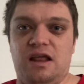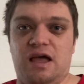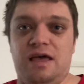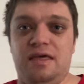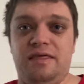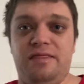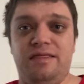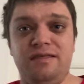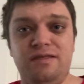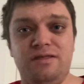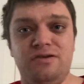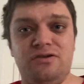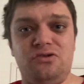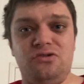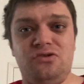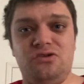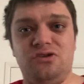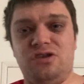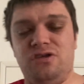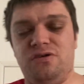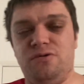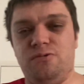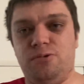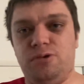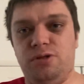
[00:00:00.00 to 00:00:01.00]
I think they're
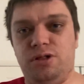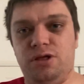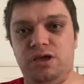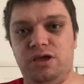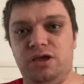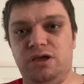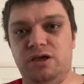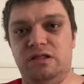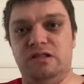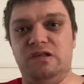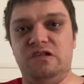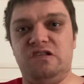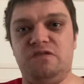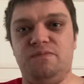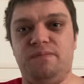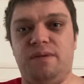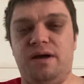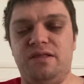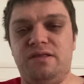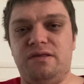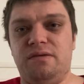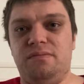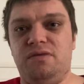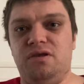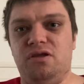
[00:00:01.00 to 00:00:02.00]
looking really good despite them,